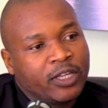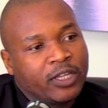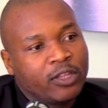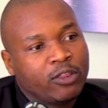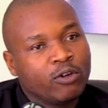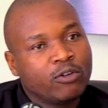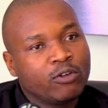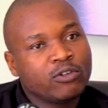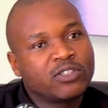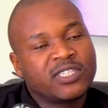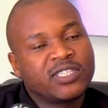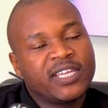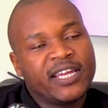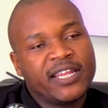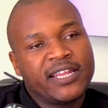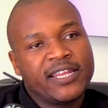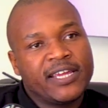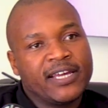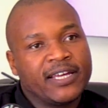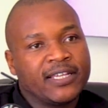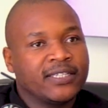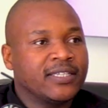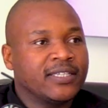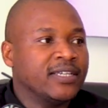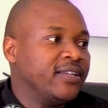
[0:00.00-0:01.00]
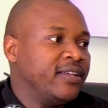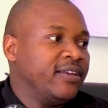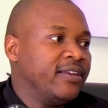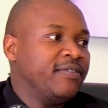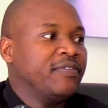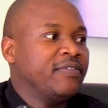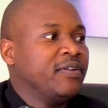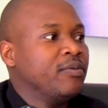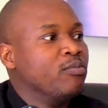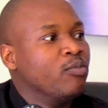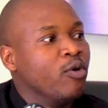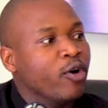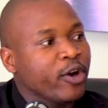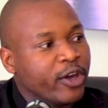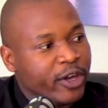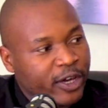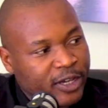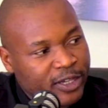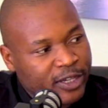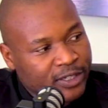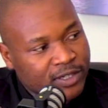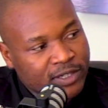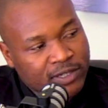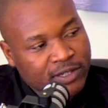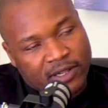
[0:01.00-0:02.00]
in those 10 years and even more
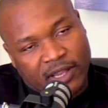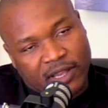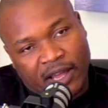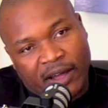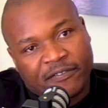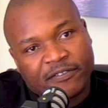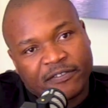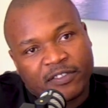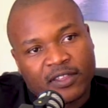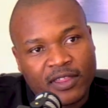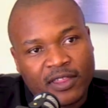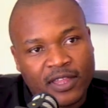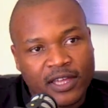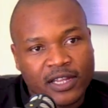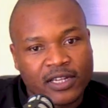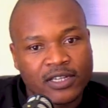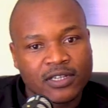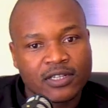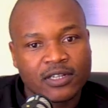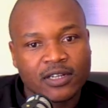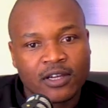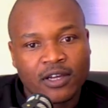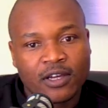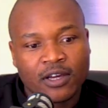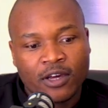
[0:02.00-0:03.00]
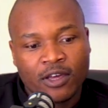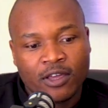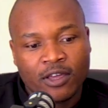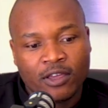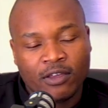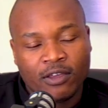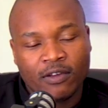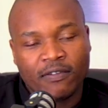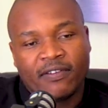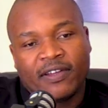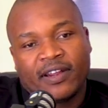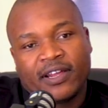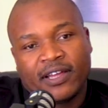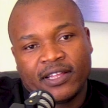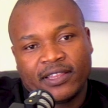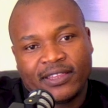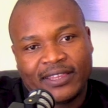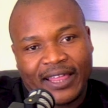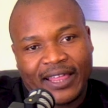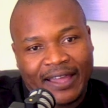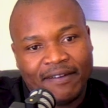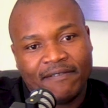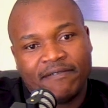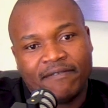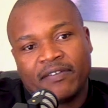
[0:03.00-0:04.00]
years after that, you've had a
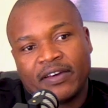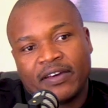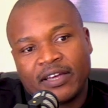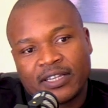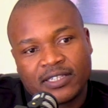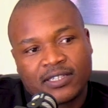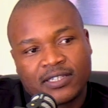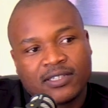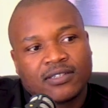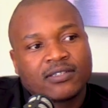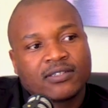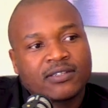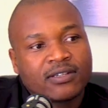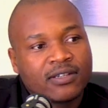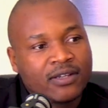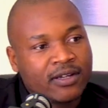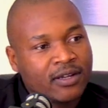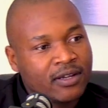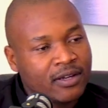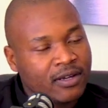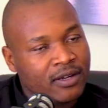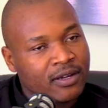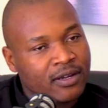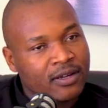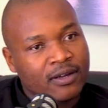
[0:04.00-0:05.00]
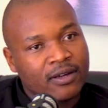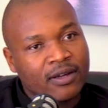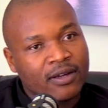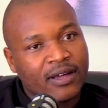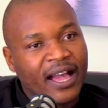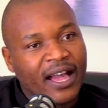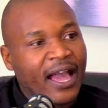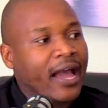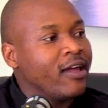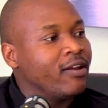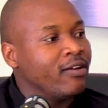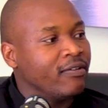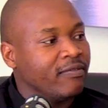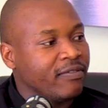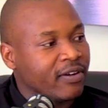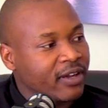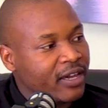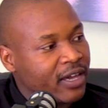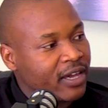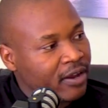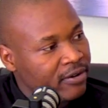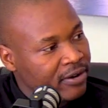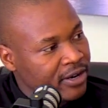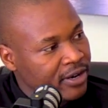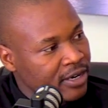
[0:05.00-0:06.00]
diverse kind of a
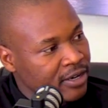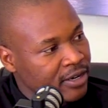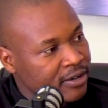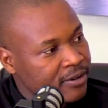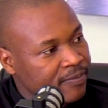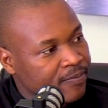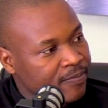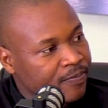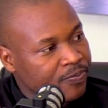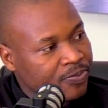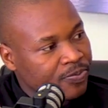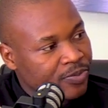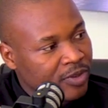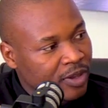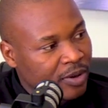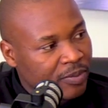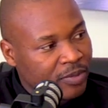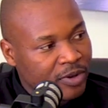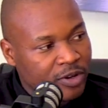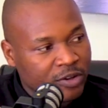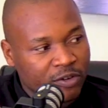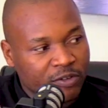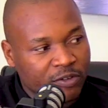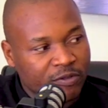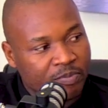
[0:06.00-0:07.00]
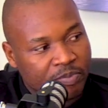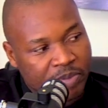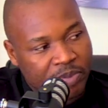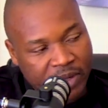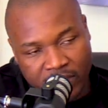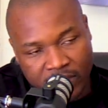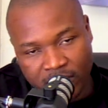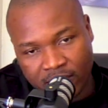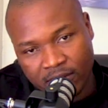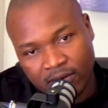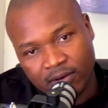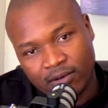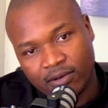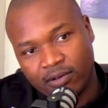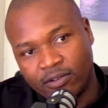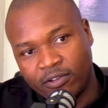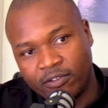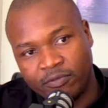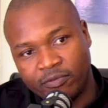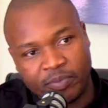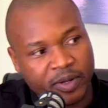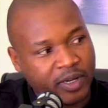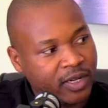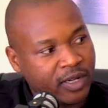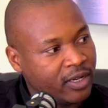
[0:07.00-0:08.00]
career. Mm. I mean, you've been,
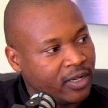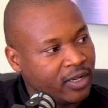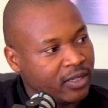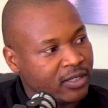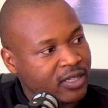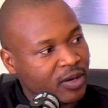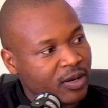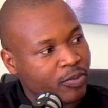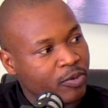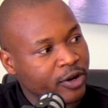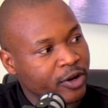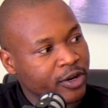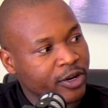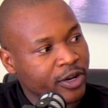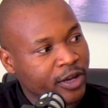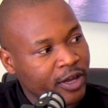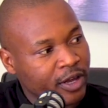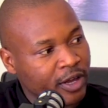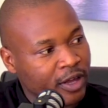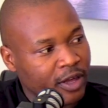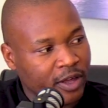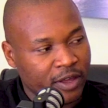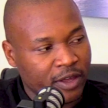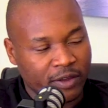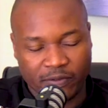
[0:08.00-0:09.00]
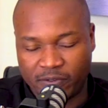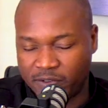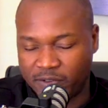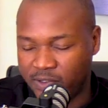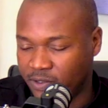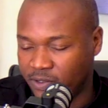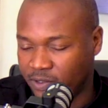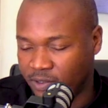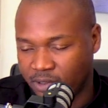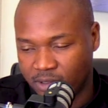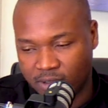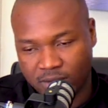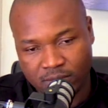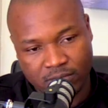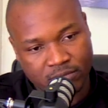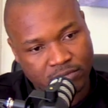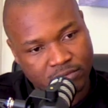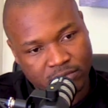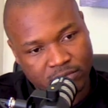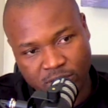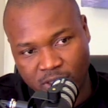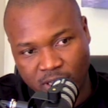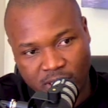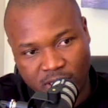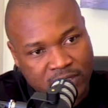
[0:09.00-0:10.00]
you've been an entrepreneur, you've
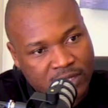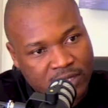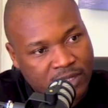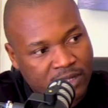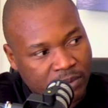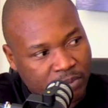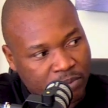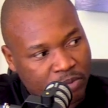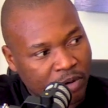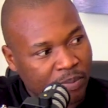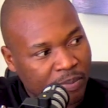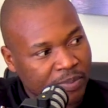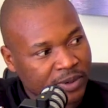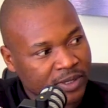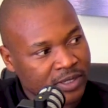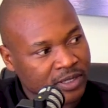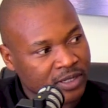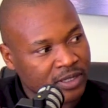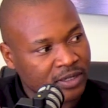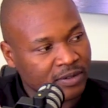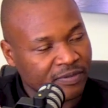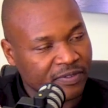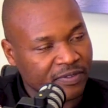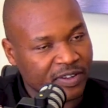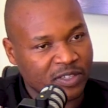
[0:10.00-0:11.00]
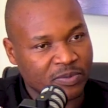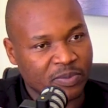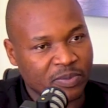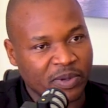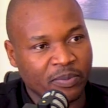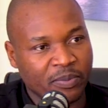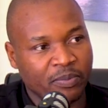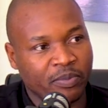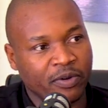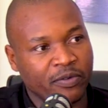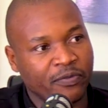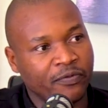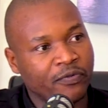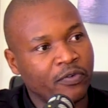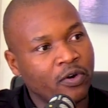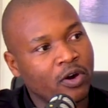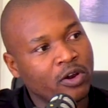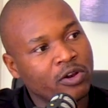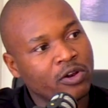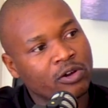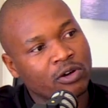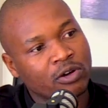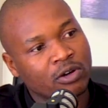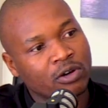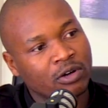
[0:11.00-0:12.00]
started a property investment
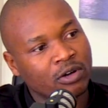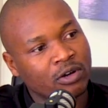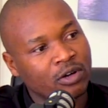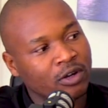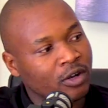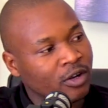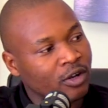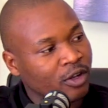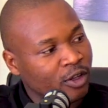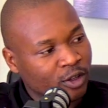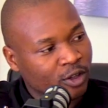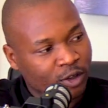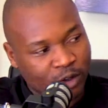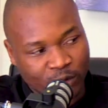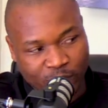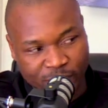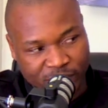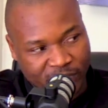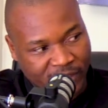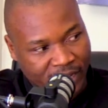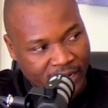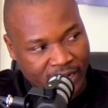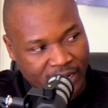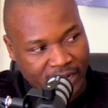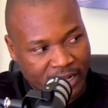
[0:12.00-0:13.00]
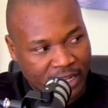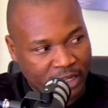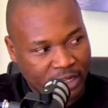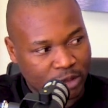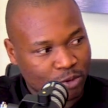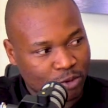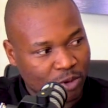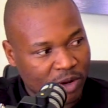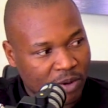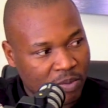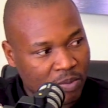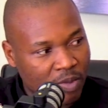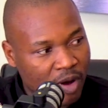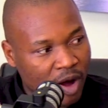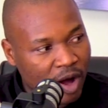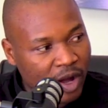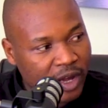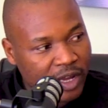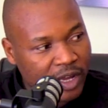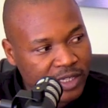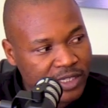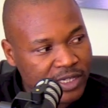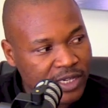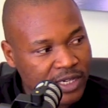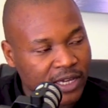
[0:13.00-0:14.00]
portfolio, you've done network
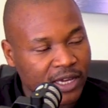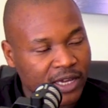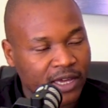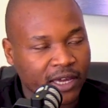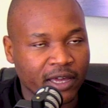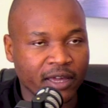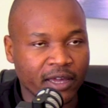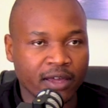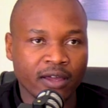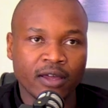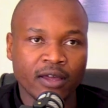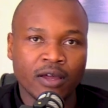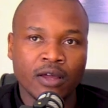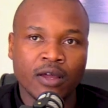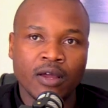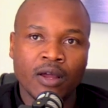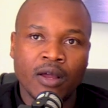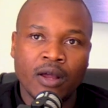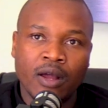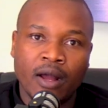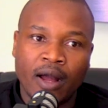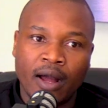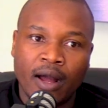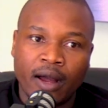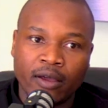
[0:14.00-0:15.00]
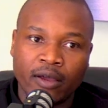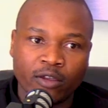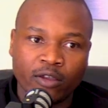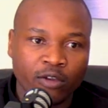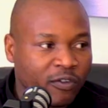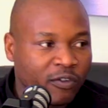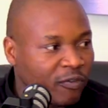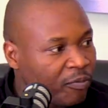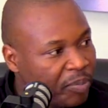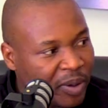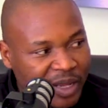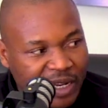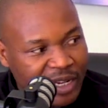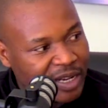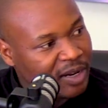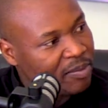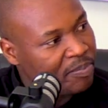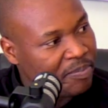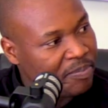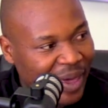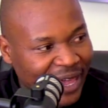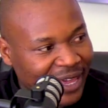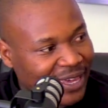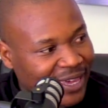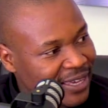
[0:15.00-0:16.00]
marketing, mm. you've been in
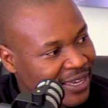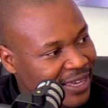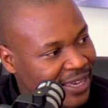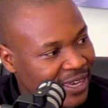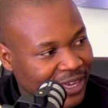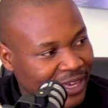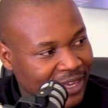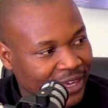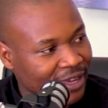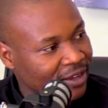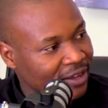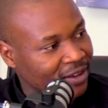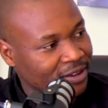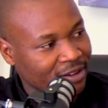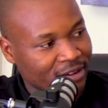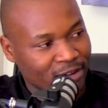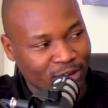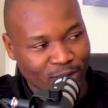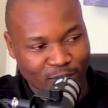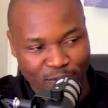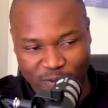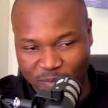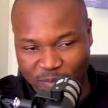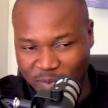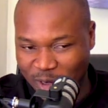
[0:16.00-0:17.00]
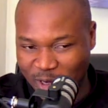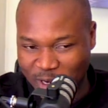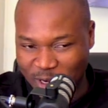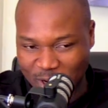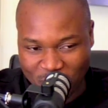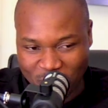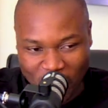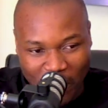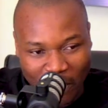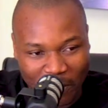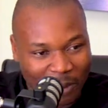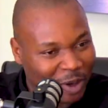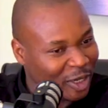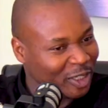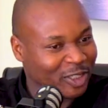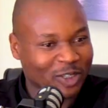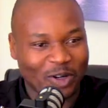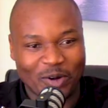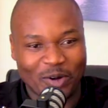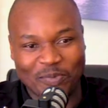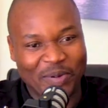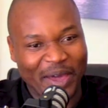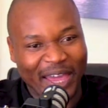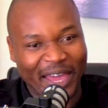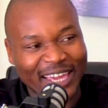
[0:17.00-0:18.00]
banking, you've been in
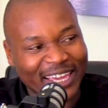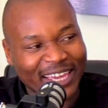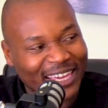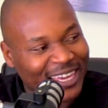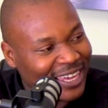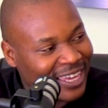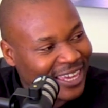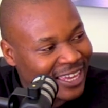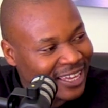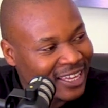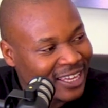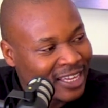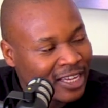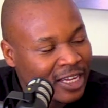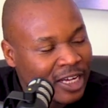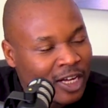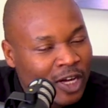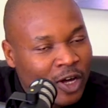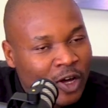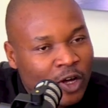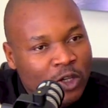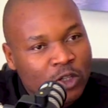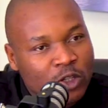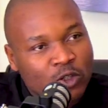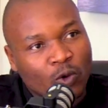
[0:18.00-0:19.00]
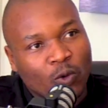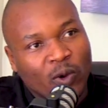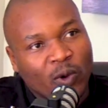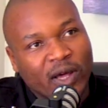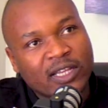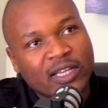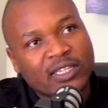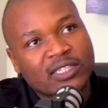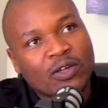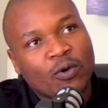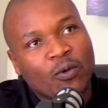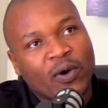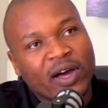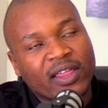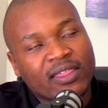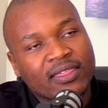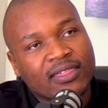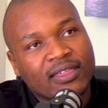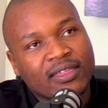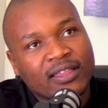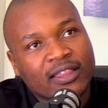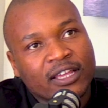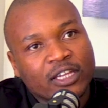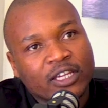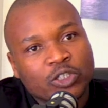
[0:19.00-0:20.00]
commercial banking. So mm. what is the one
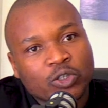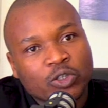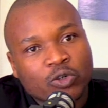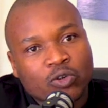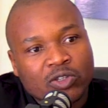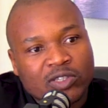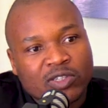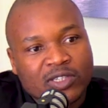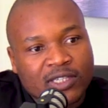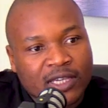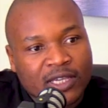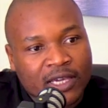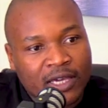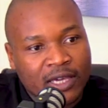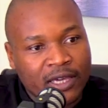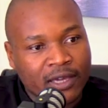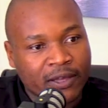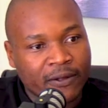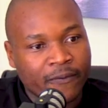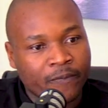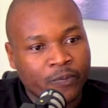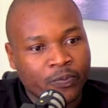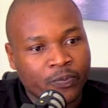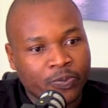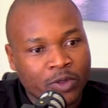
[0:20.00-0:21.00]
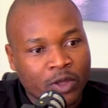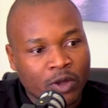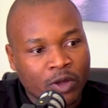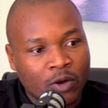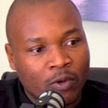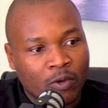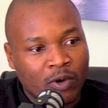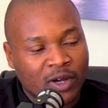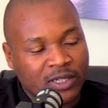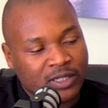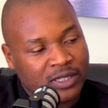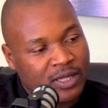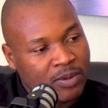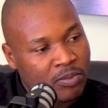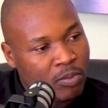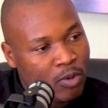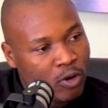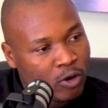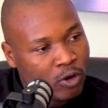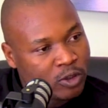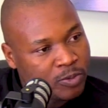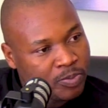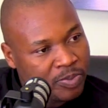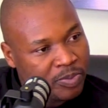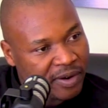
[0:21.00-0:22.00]
thing that you could say was the
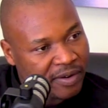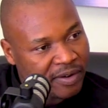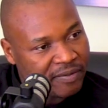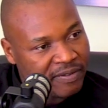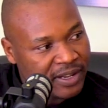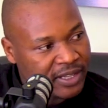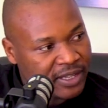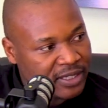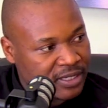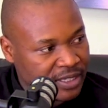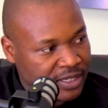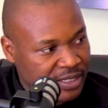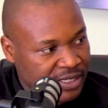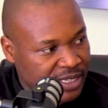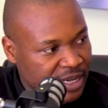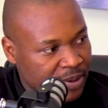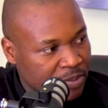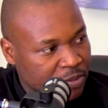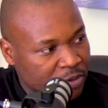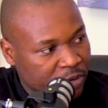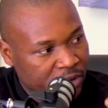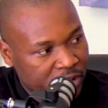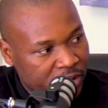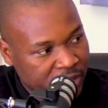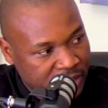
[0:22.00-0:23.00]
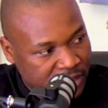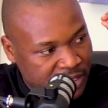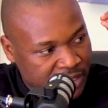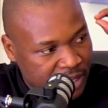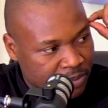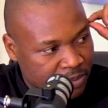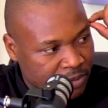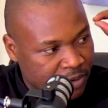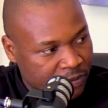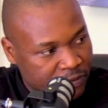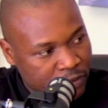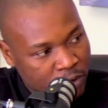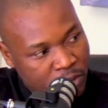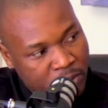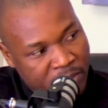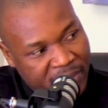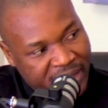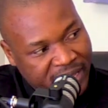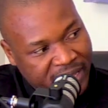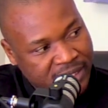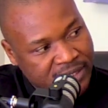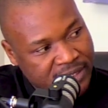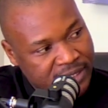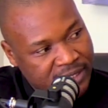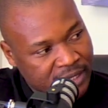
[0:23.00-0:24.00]
most prevalent in, term, in terms of your
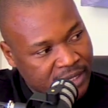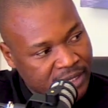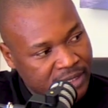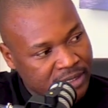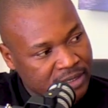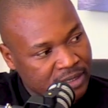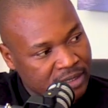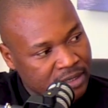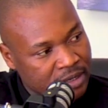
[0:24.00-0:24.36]
mindset